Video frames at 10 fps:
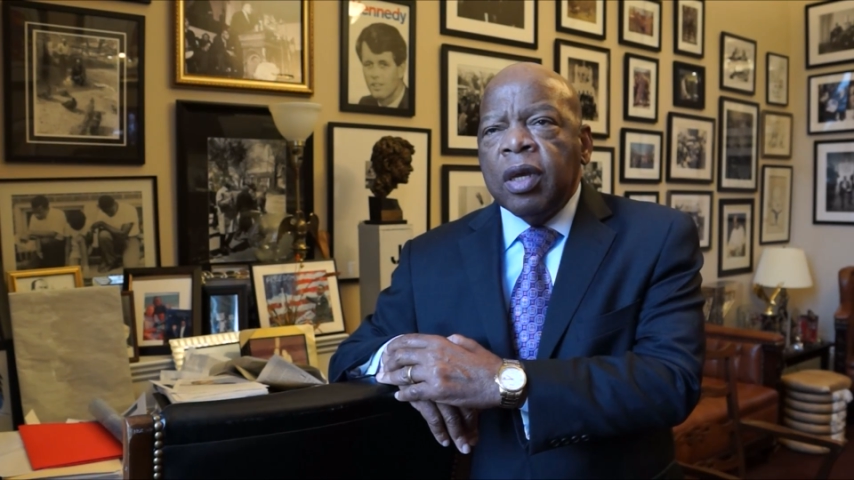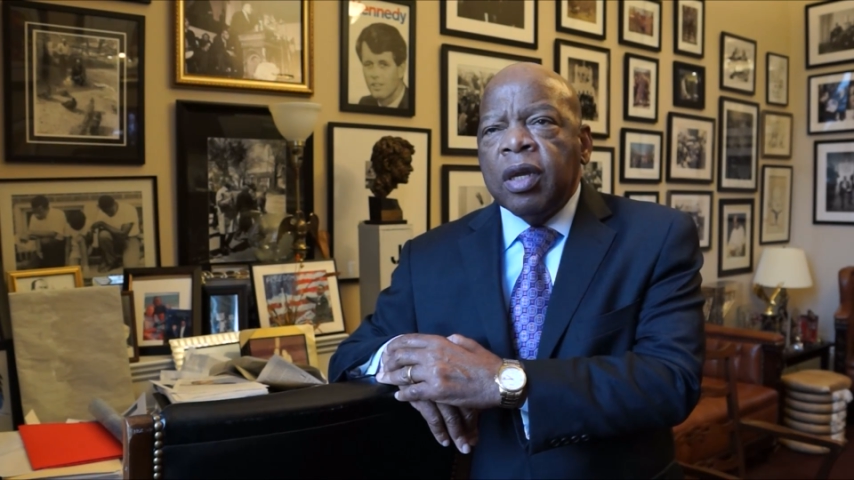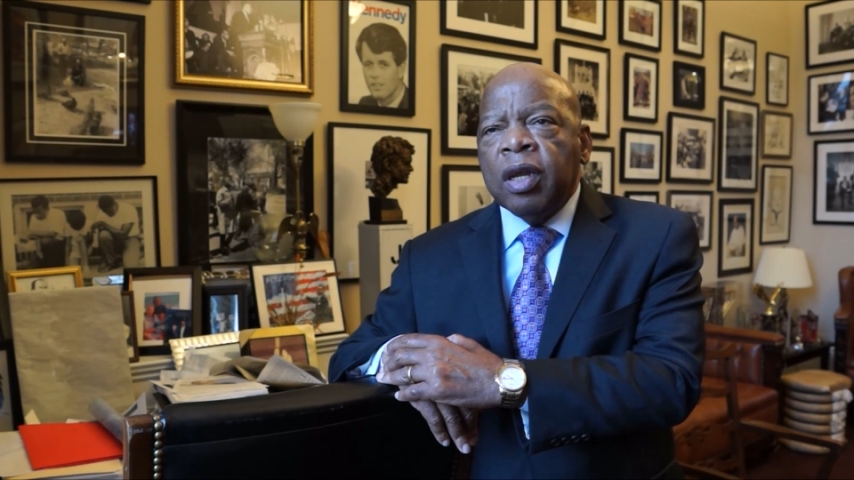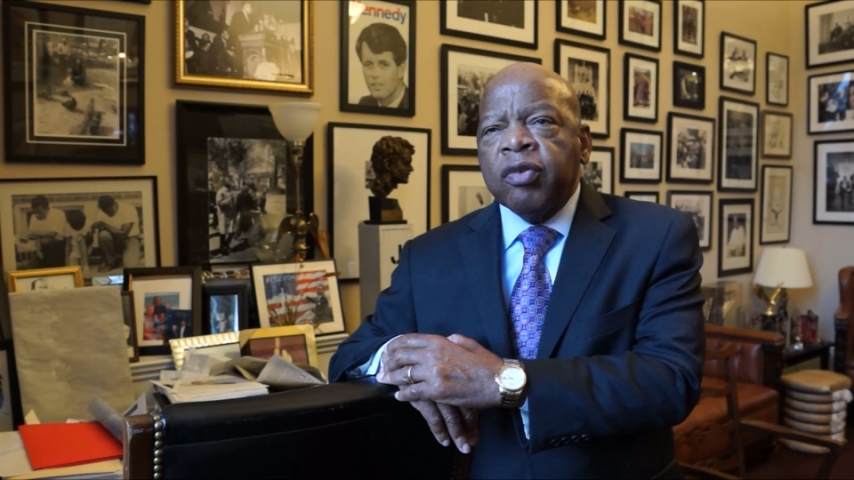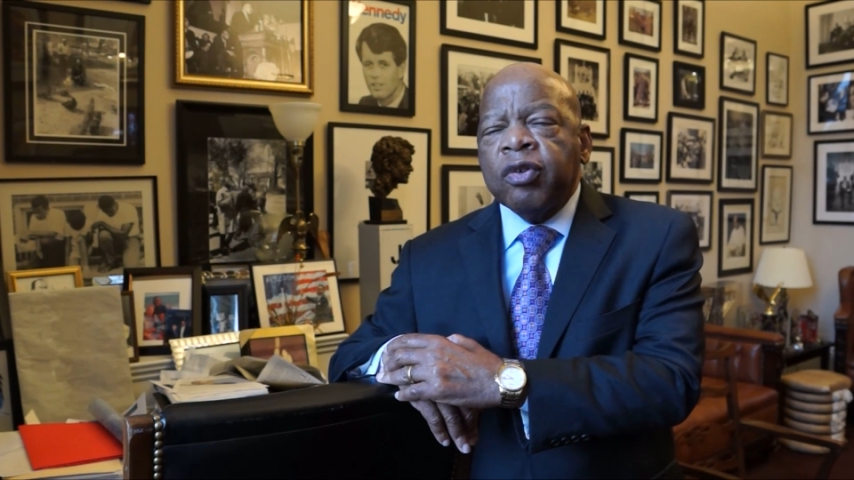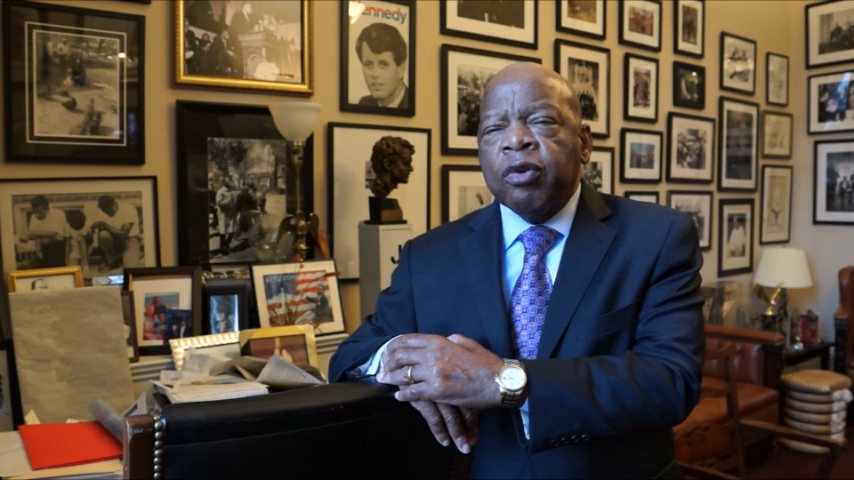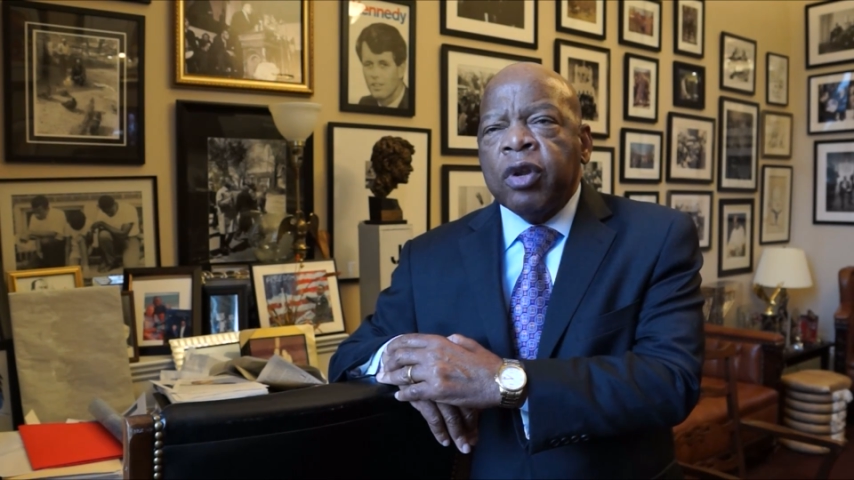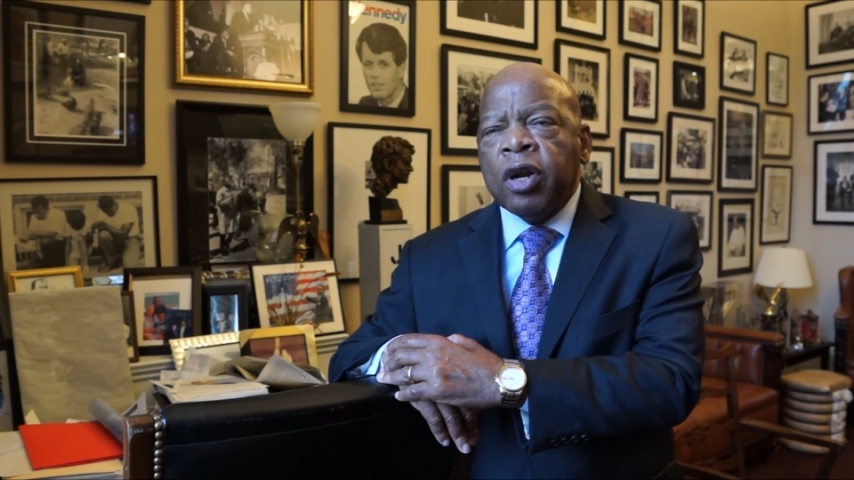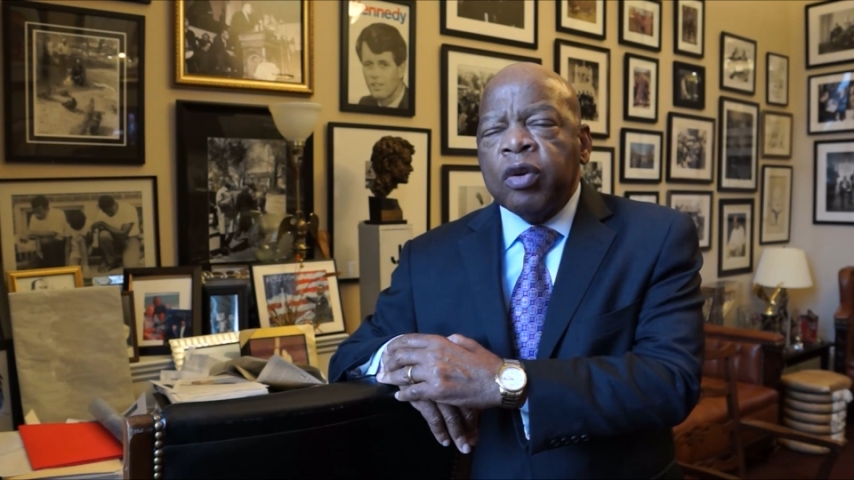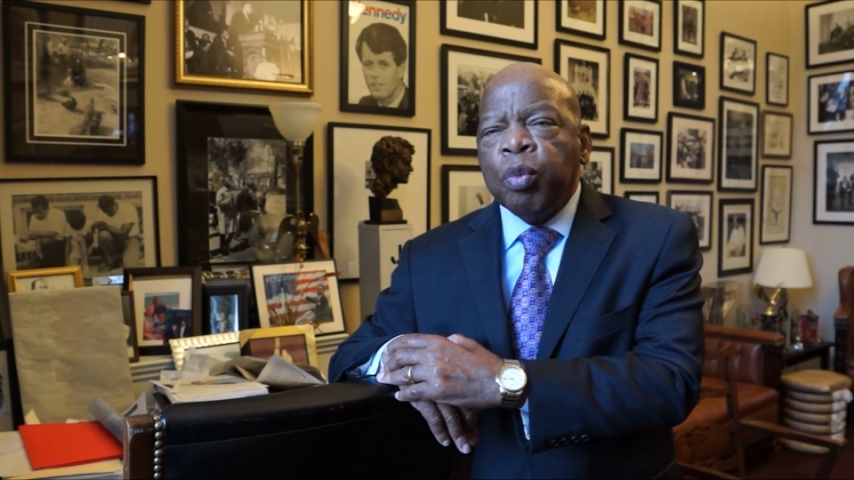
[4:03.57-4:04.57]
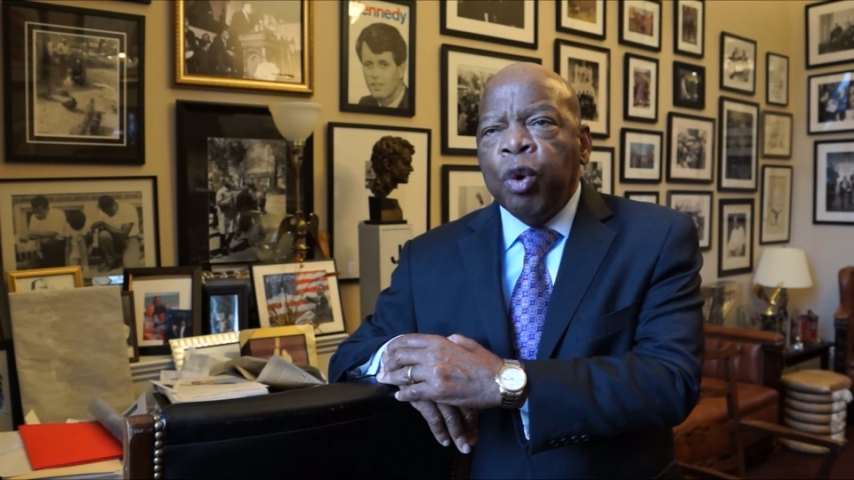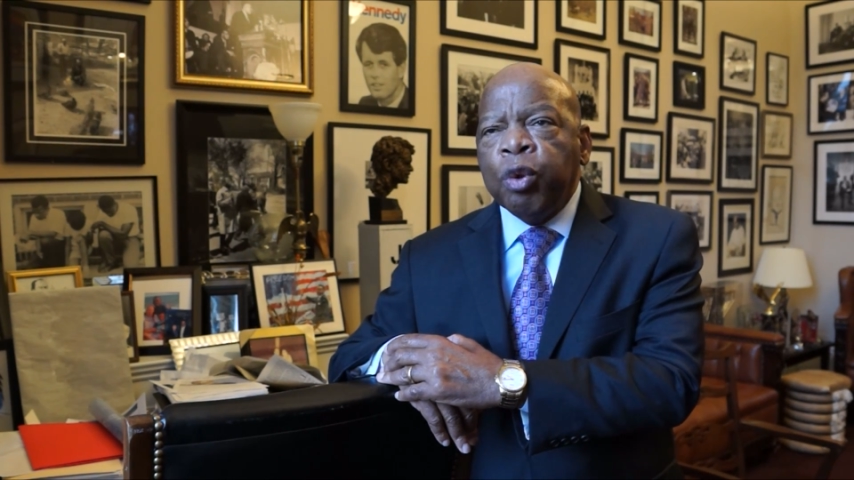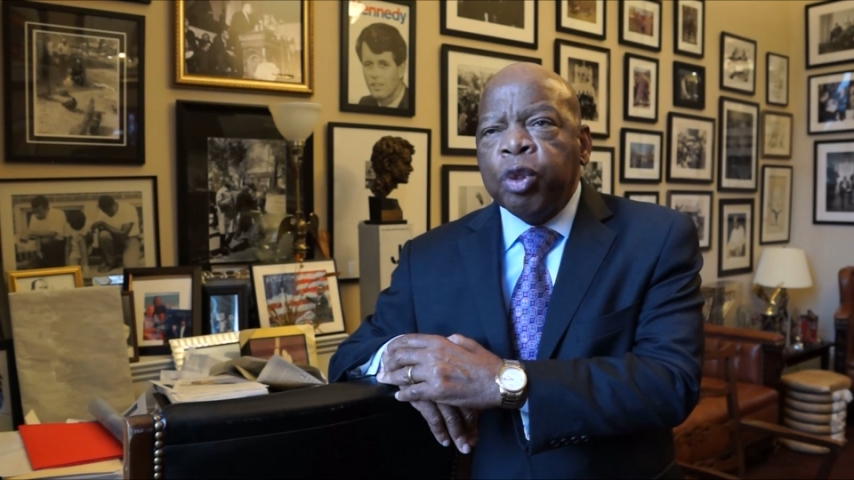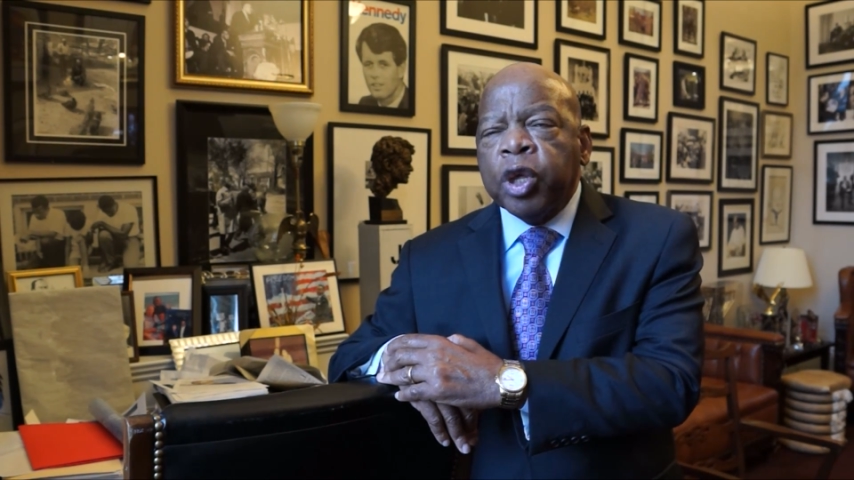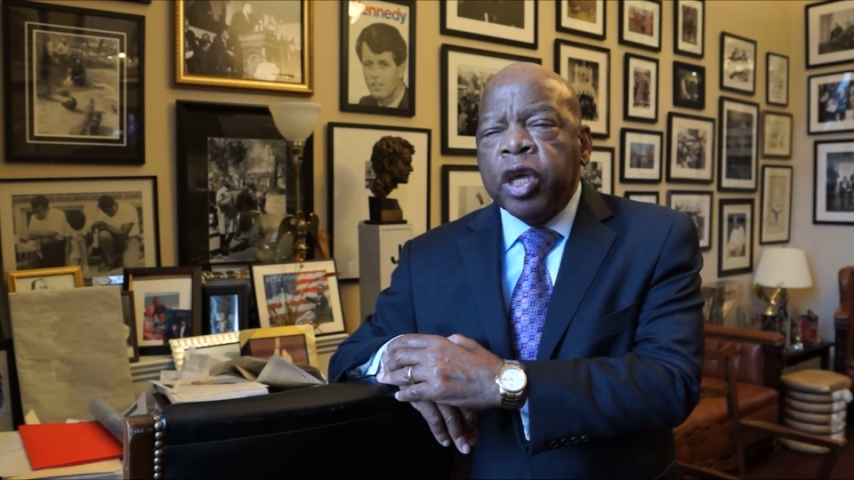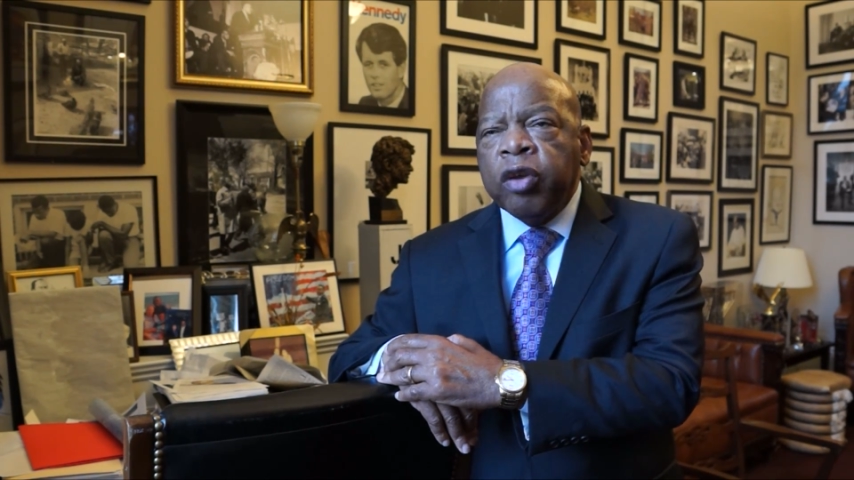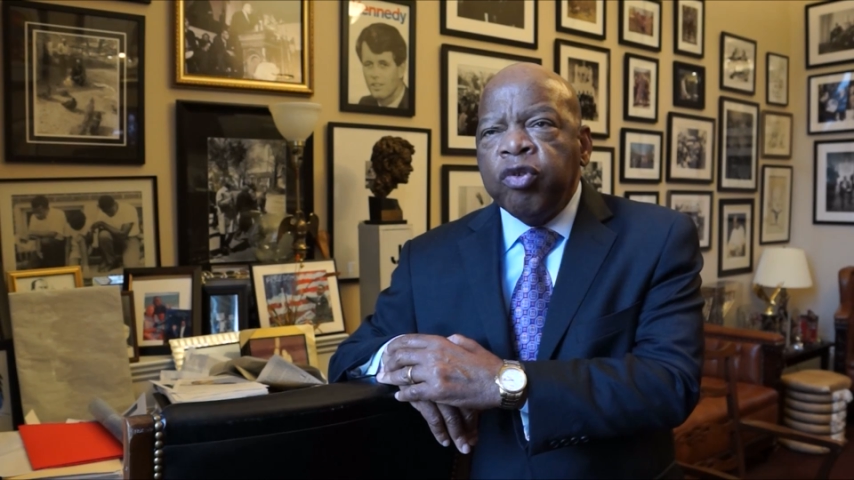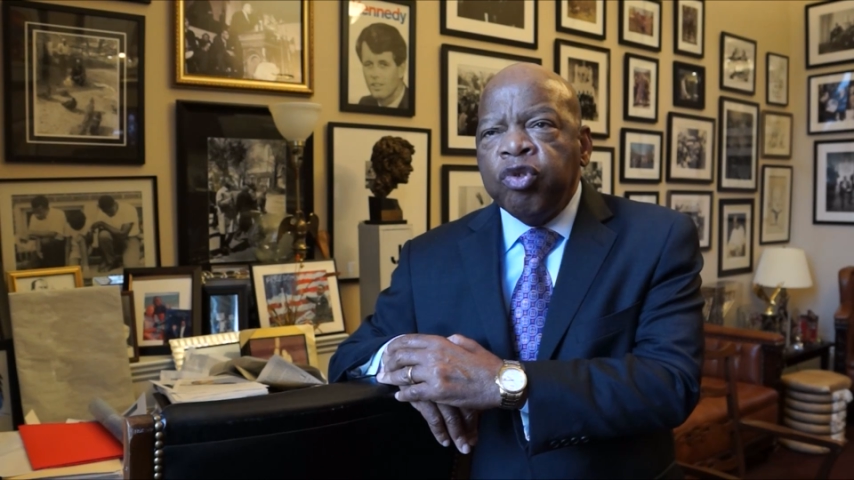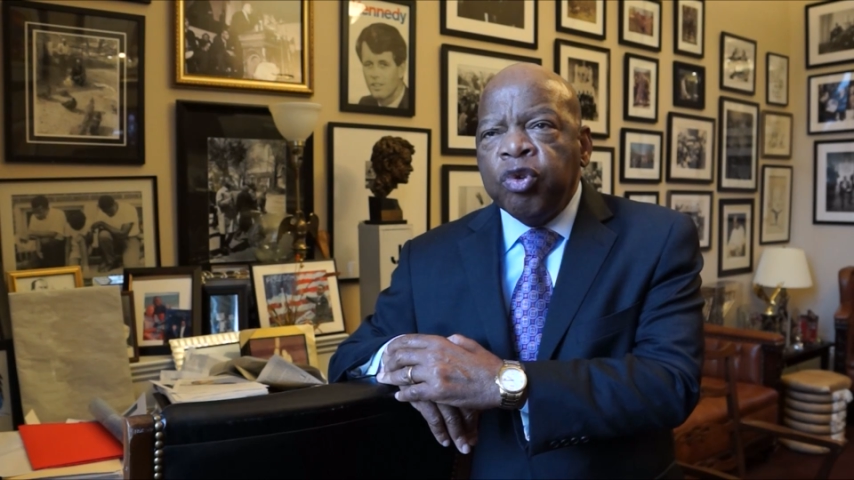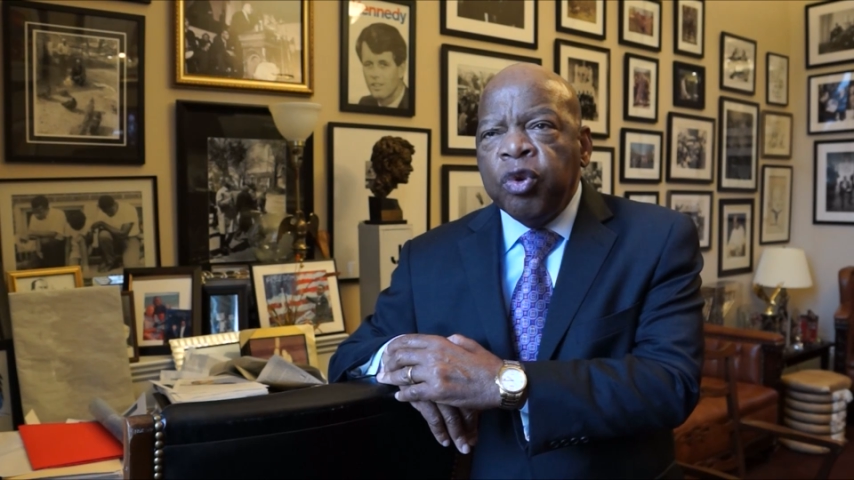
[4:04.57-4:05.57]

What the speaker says: And I saw Dr. Martin Luther King Jr.